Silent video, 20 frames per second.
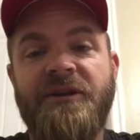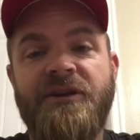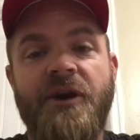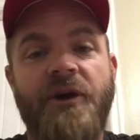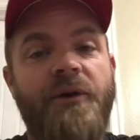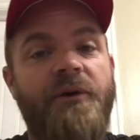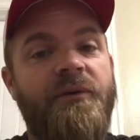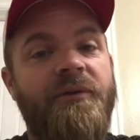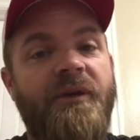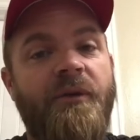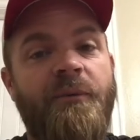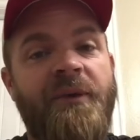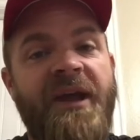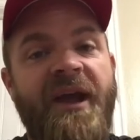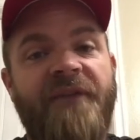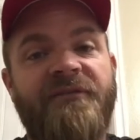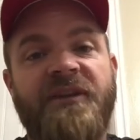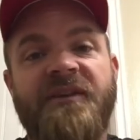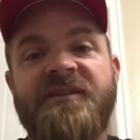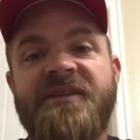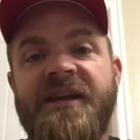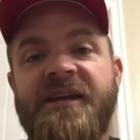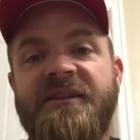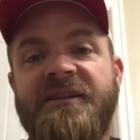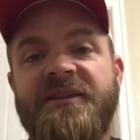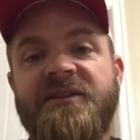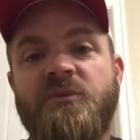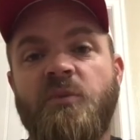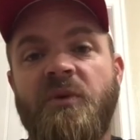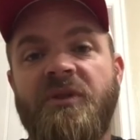know that we have to take
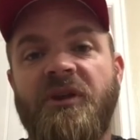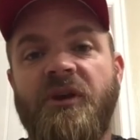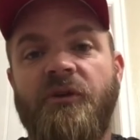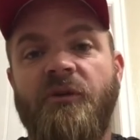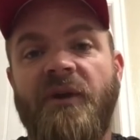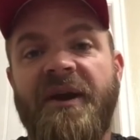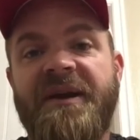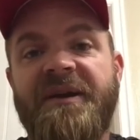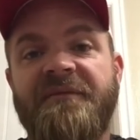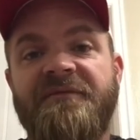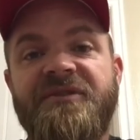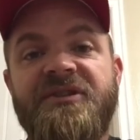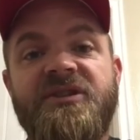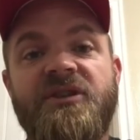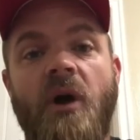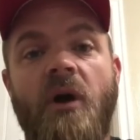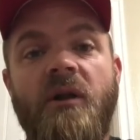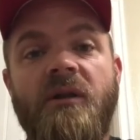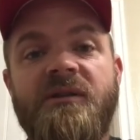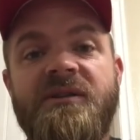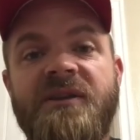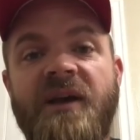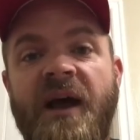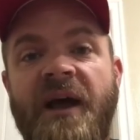this with a grain of salt.